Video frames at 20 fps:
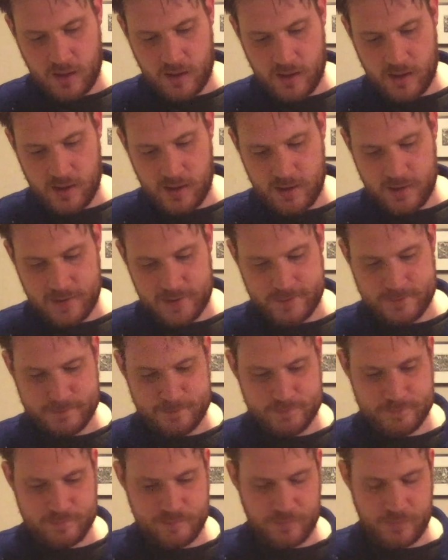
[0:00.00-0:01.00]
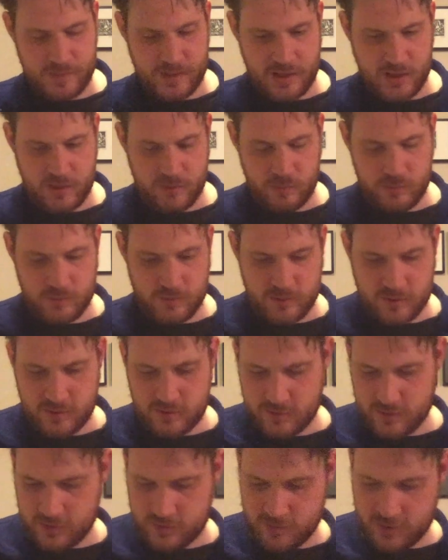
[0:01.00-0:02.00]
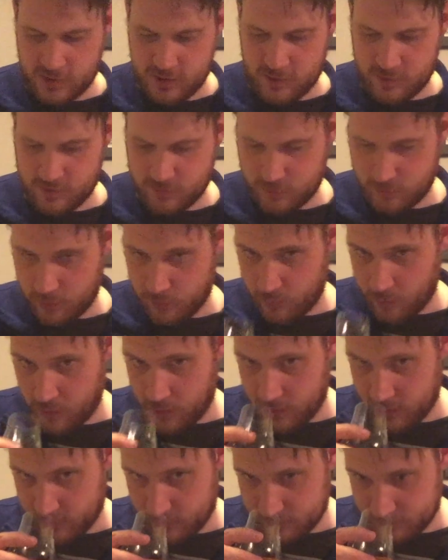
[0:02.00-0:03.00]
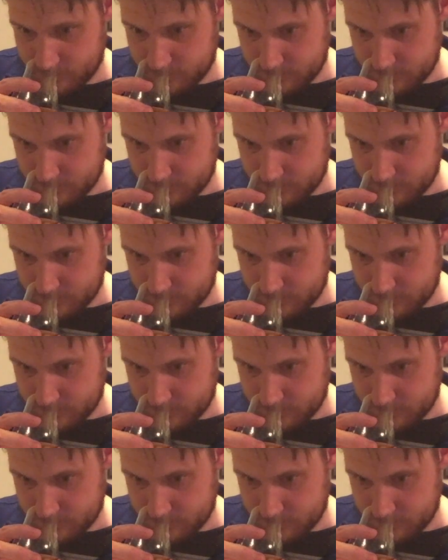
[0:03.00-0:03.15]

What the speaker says: It was discontinued for a while,